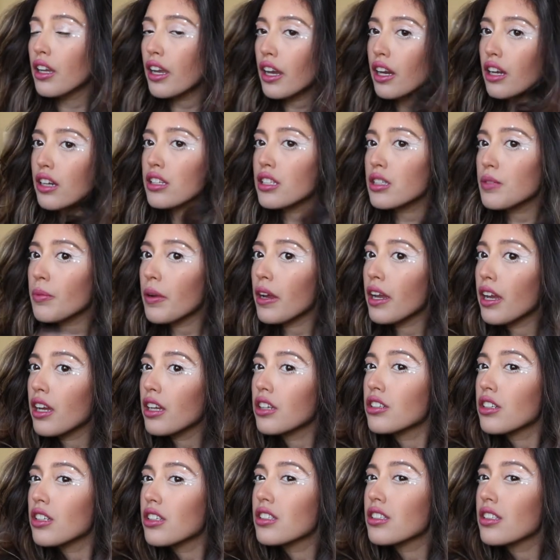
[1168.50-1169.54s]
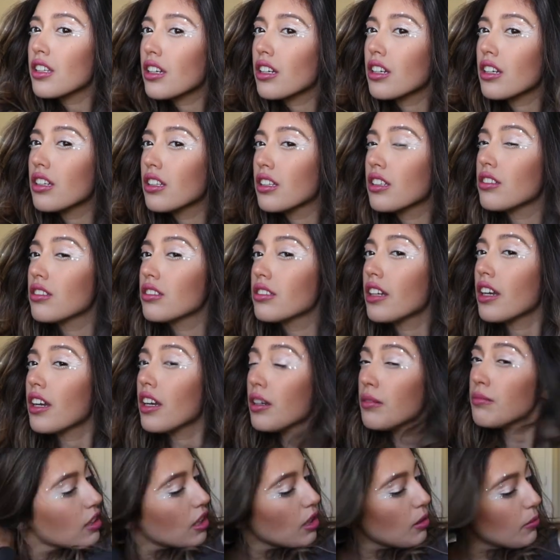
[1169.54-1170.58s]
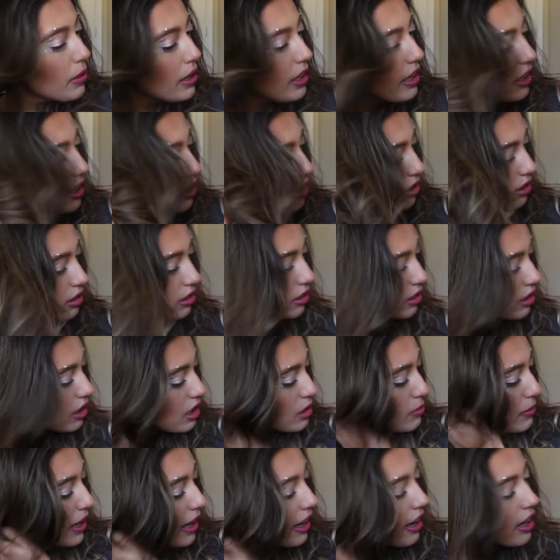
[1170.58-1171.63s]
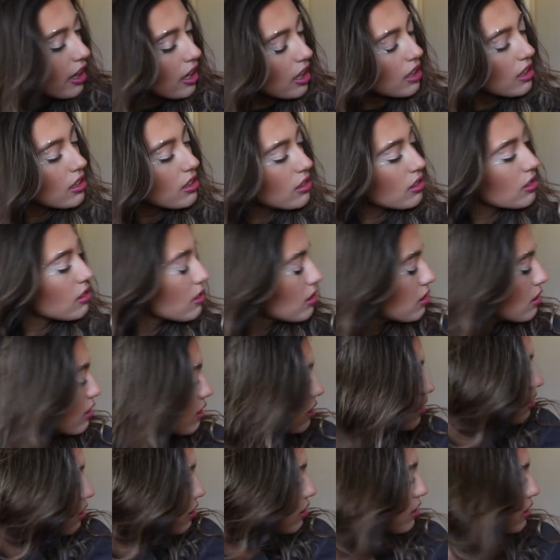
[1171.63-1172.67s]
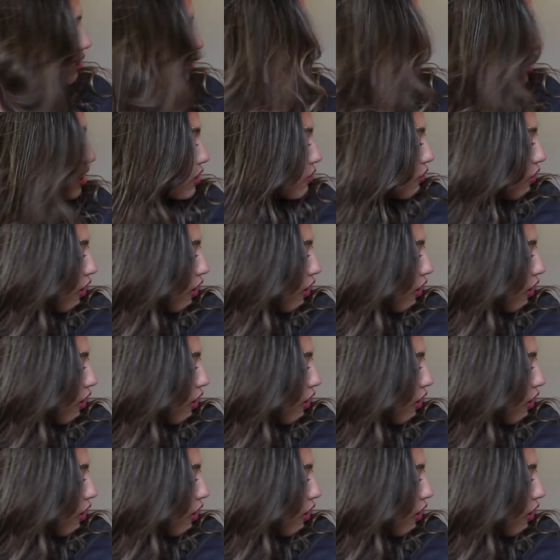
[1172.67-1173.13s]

hairspray, just like a little down. A little bit, because my hair does